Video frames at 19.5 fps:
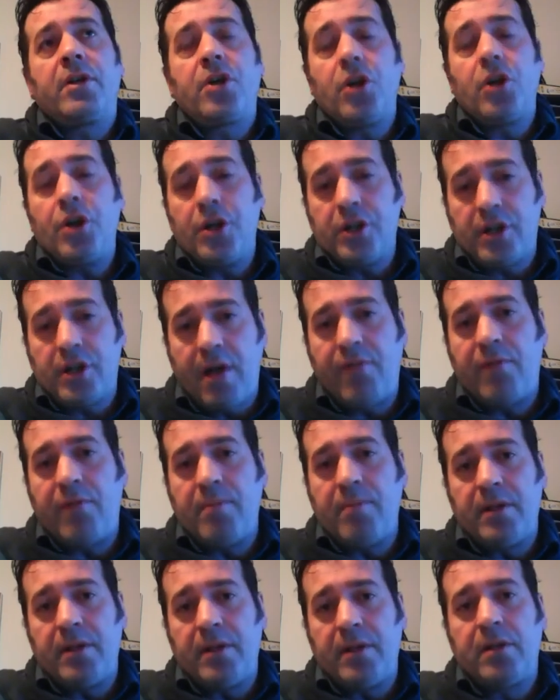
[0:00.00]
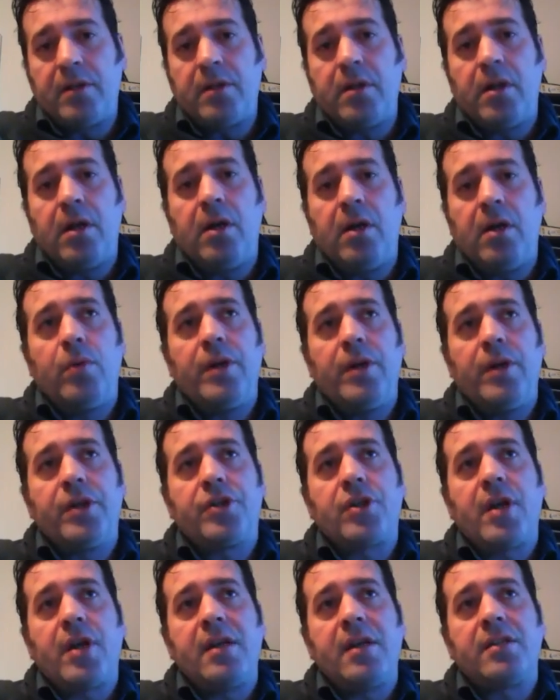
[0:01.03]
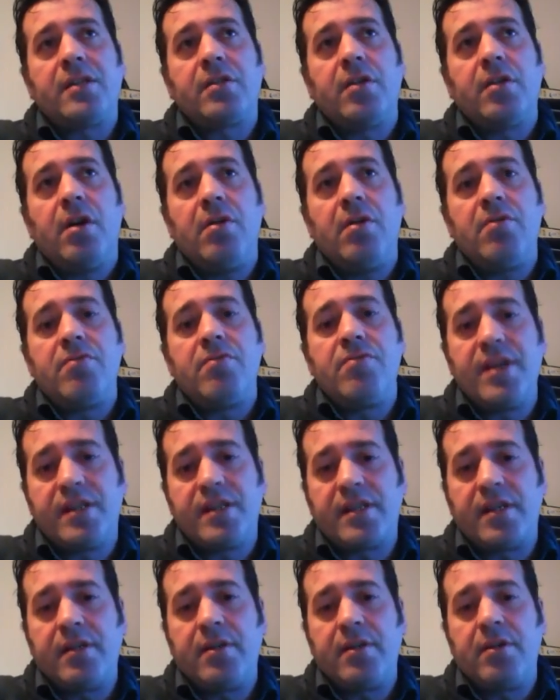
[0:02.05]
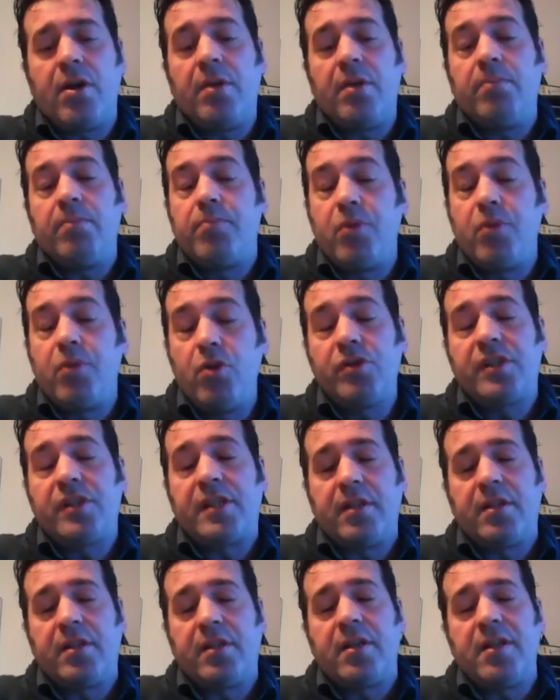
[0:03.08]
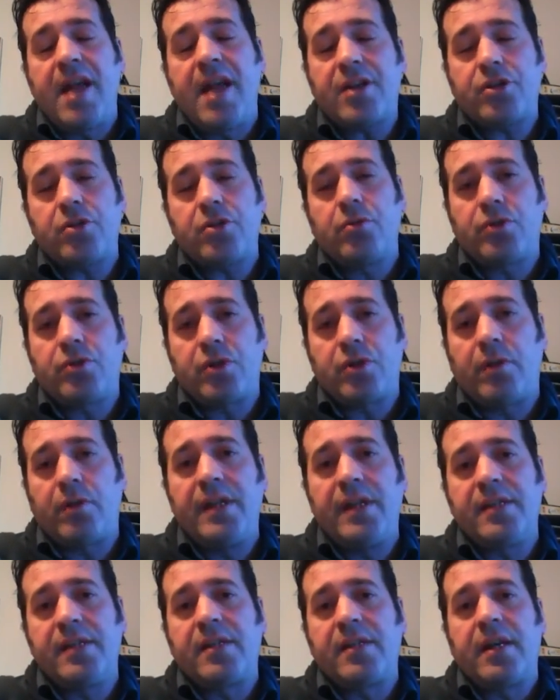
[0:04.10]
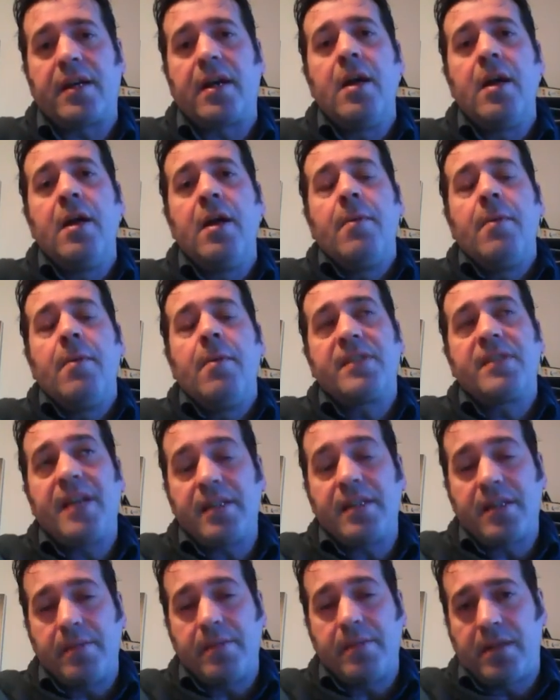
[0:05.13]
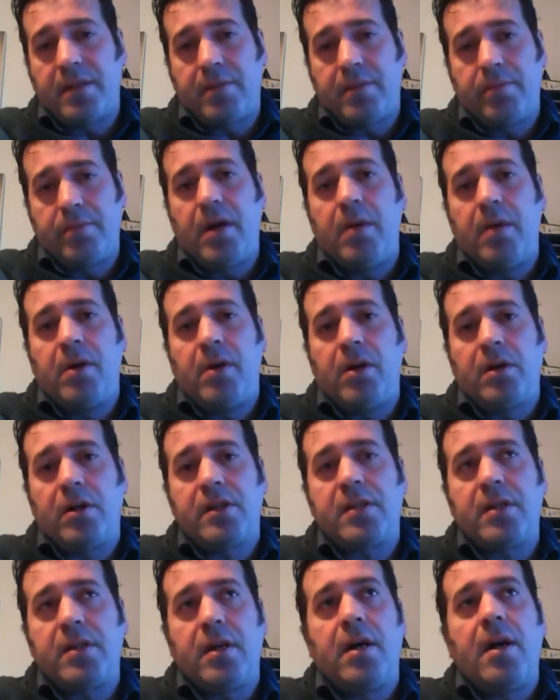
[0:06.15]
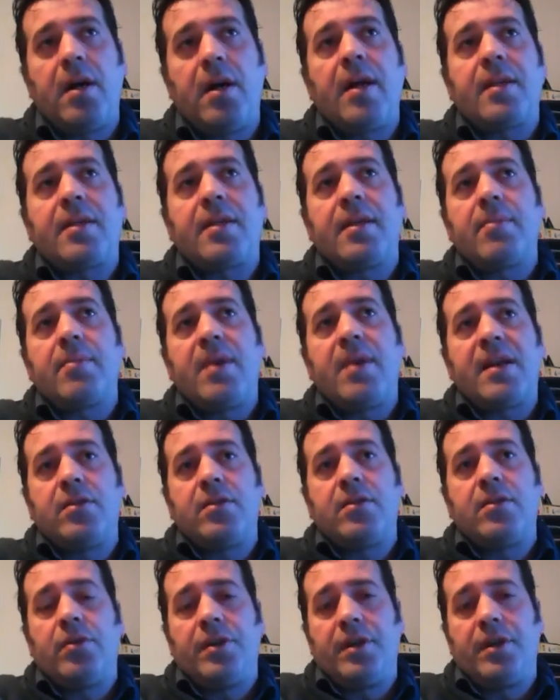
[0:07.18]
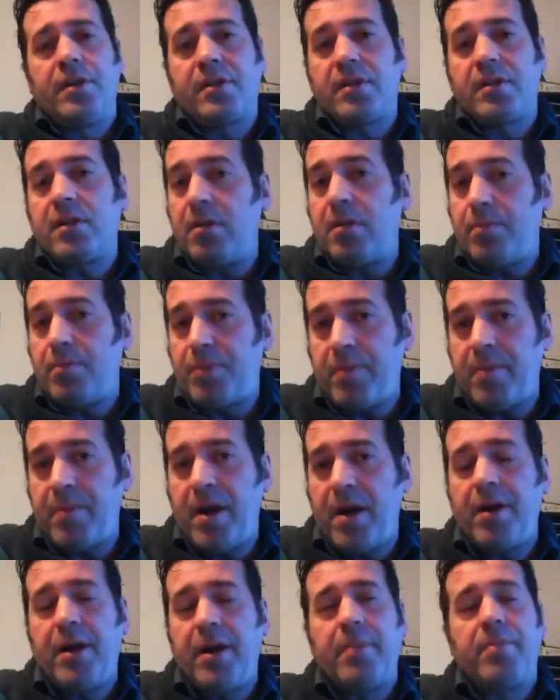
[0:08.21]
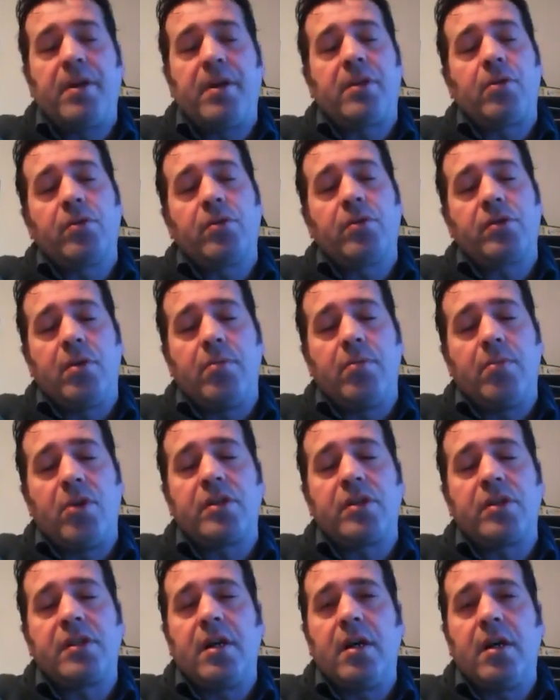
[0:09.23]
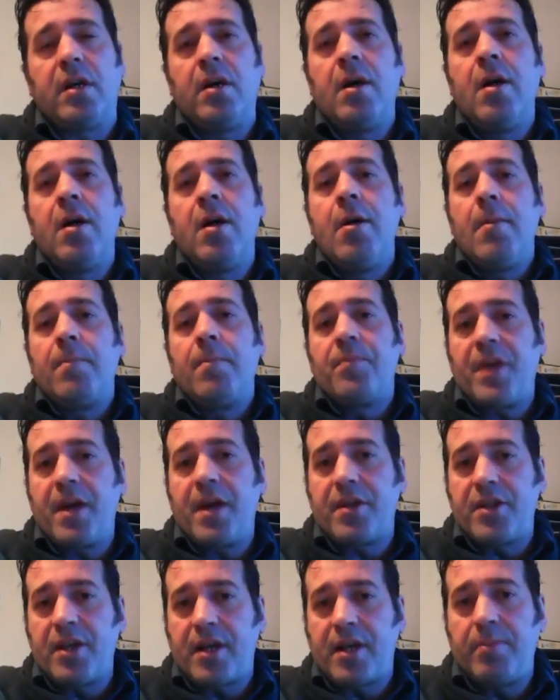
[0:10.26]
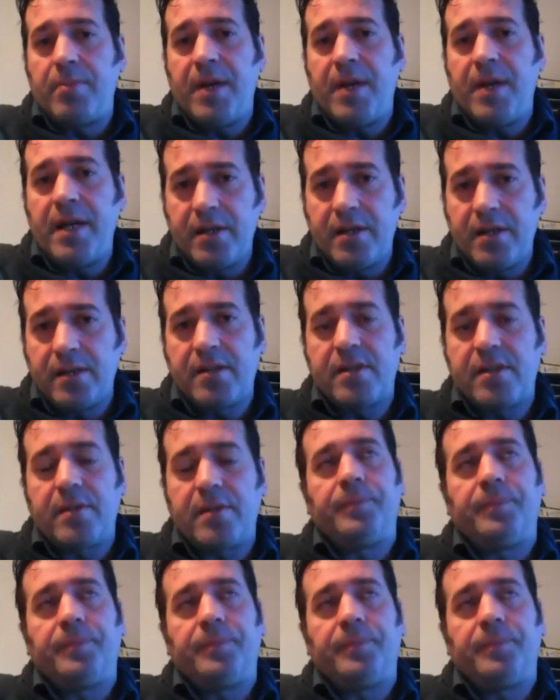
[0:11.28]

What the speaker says: current government, which has risen and boosted the national chauvinistic sentiment amongst ethnic Macedonians primarily, but also amongst ethnic Albanians.